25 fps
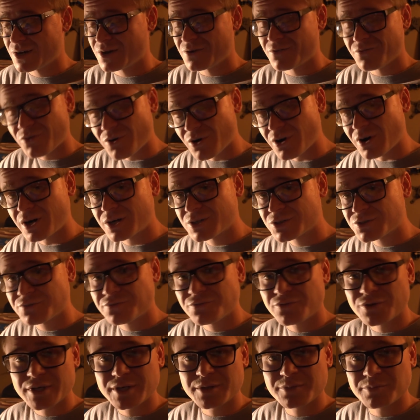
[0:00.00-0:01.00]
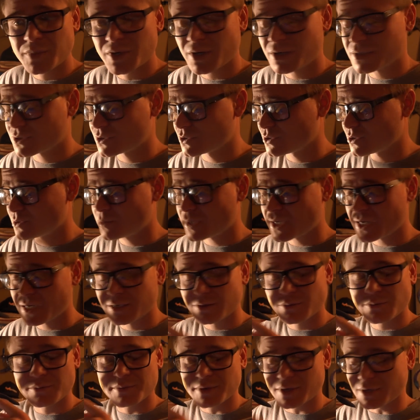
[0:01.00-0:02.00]
For $100 freaking bucks, you can buy
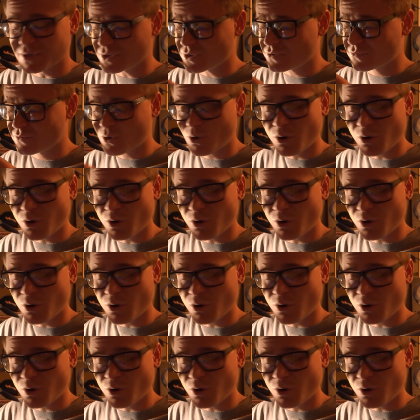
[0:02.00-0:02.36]
enough